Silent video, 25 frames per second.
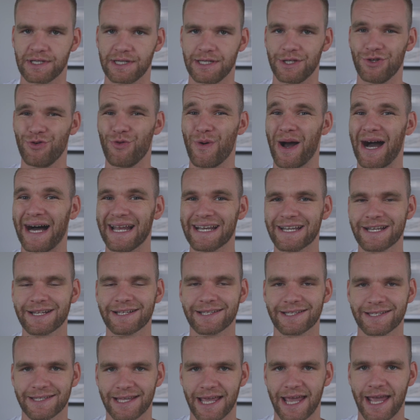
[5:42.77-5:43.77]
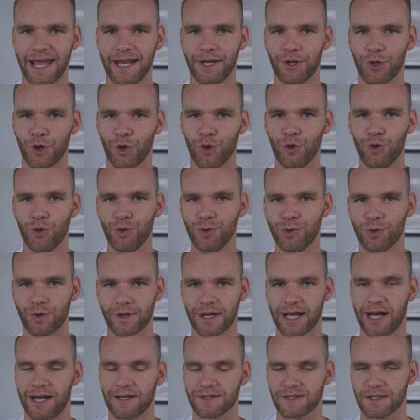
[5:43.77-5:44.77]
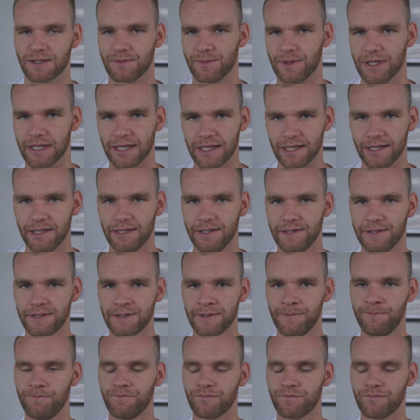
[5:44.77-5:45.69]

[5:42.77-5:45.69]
you understand who your customer is,